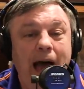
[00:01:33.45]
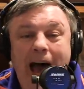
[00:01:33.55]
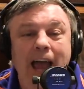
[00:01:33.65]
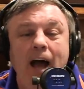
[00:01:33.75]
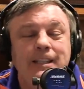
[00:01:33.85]

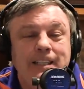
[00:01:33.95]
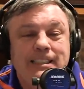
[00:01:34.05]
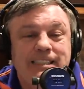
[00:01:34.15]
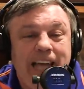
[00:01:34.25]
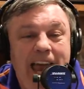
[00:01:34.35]
I
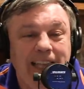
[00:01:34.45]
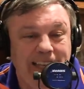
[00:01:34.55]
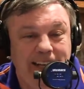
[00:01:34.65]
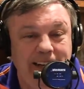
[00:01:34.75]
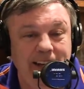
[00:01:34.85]

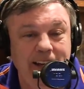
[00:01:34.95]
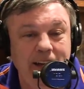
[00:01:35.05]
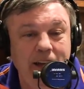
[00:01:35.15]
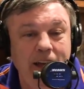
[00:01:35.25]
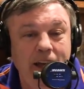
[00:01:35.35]
understand it.
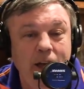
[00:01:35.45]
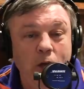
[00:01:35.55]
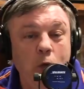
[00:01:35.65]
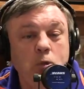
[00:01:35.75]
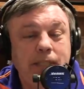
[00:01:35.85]
You